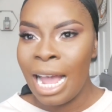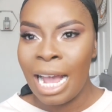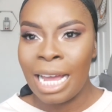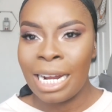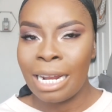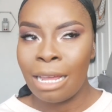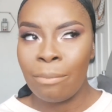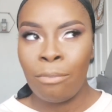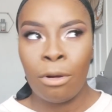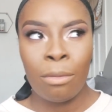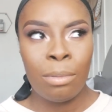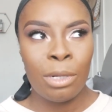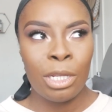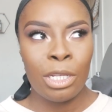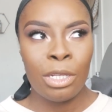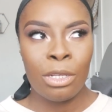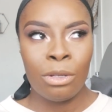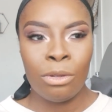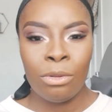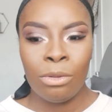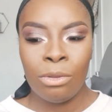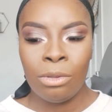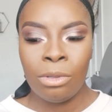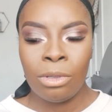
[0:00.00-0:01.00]
And I probably
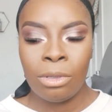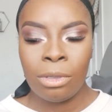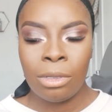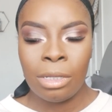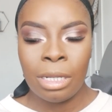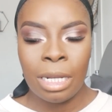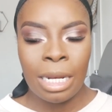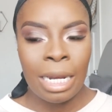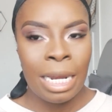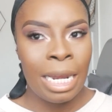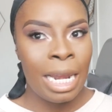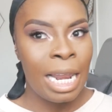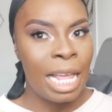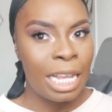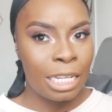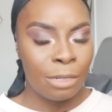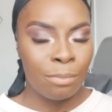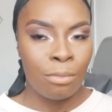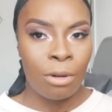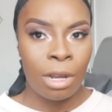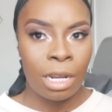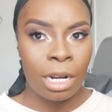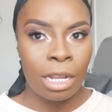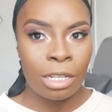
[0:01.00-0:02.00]
used
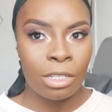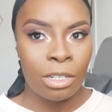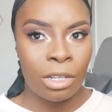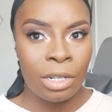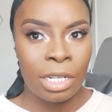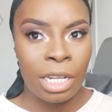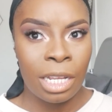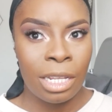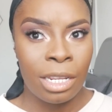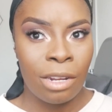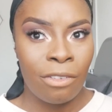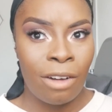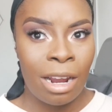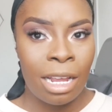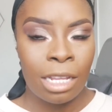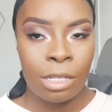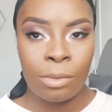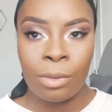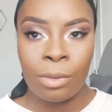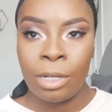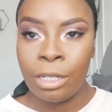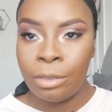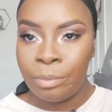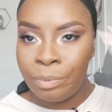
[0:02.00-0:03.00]
less product on the under eye
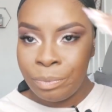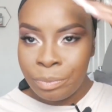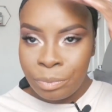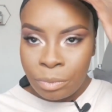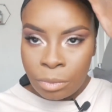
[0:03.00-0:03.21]
as well.